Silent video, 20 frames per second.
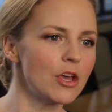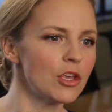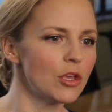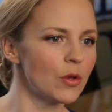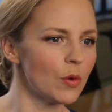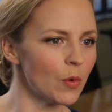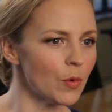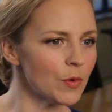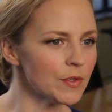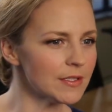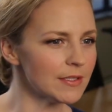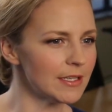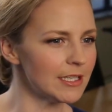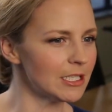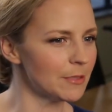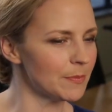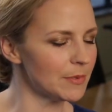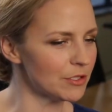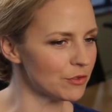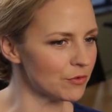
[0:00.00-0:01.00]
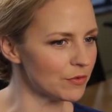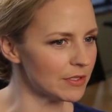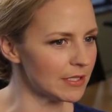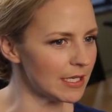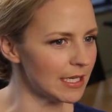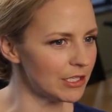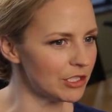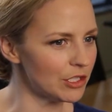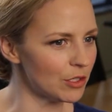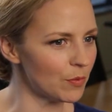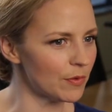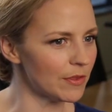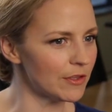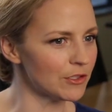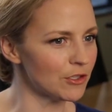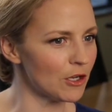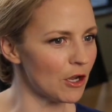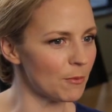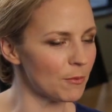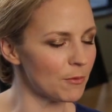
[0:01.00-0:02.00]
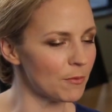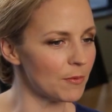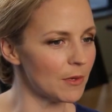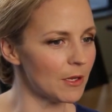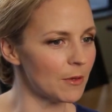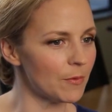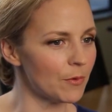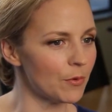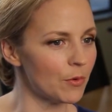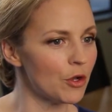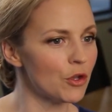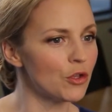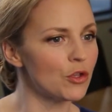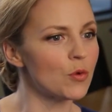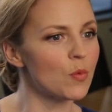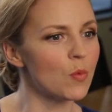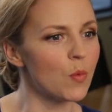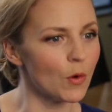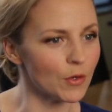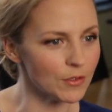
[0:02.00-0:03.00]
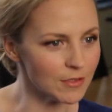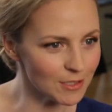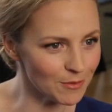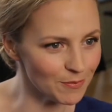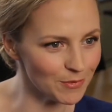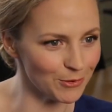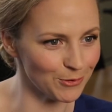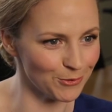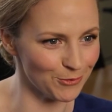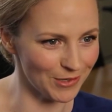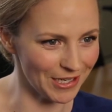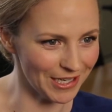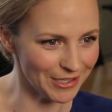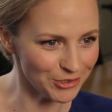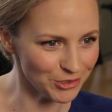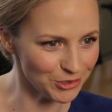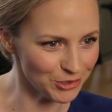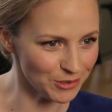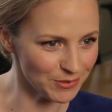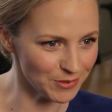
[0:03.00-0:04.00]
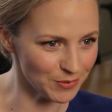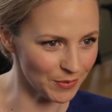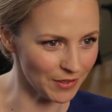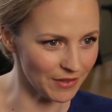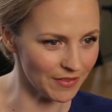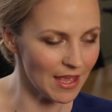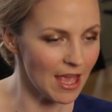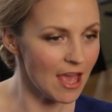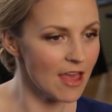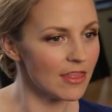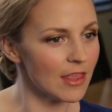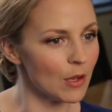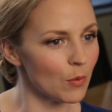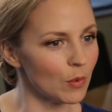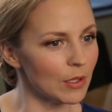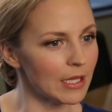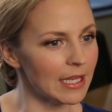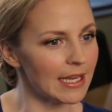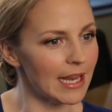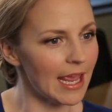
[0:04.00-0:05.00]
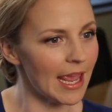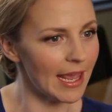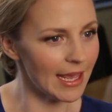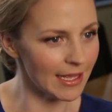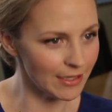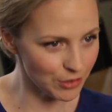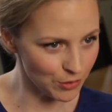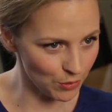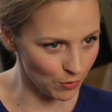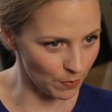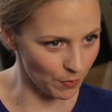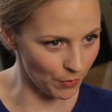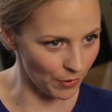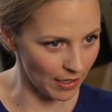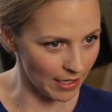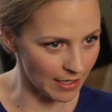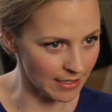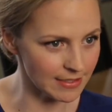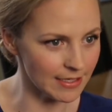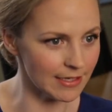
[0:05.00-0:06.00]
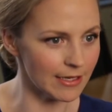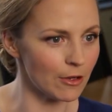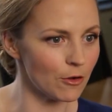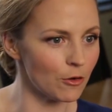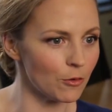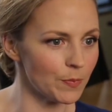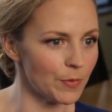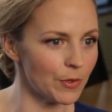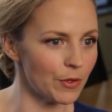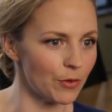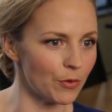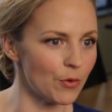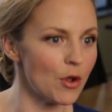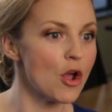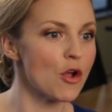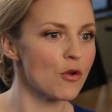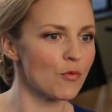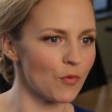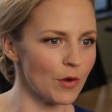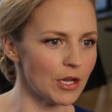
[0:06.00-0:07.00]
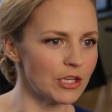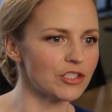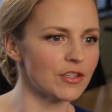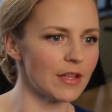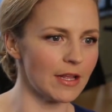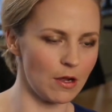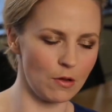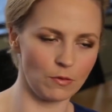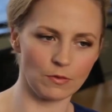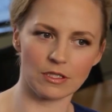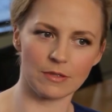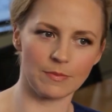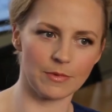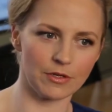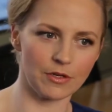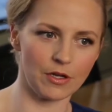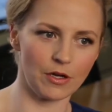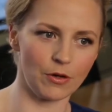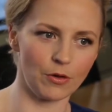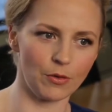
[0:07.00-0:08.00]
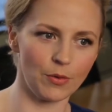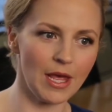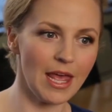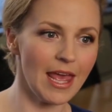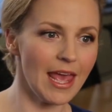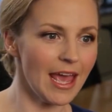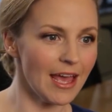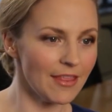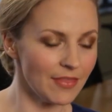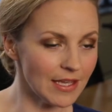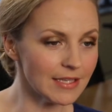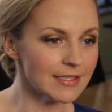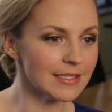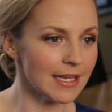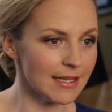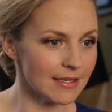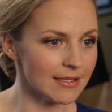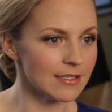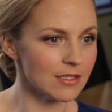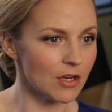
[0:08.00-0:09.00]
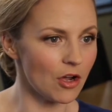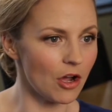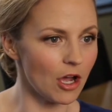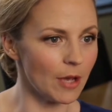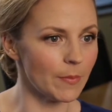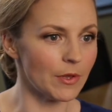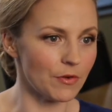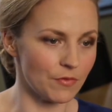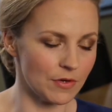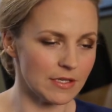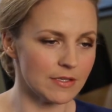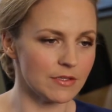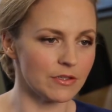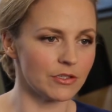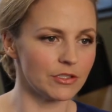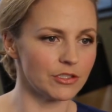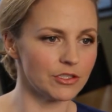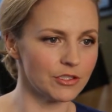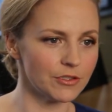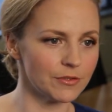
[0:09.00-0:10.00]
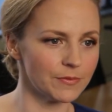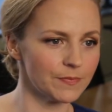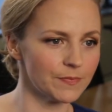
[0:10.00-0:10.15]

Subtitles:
You also need to be strategic with the type of people you want to build relationships with that will enhance your brand and help you reach that ultimate goal. And that takes time and research.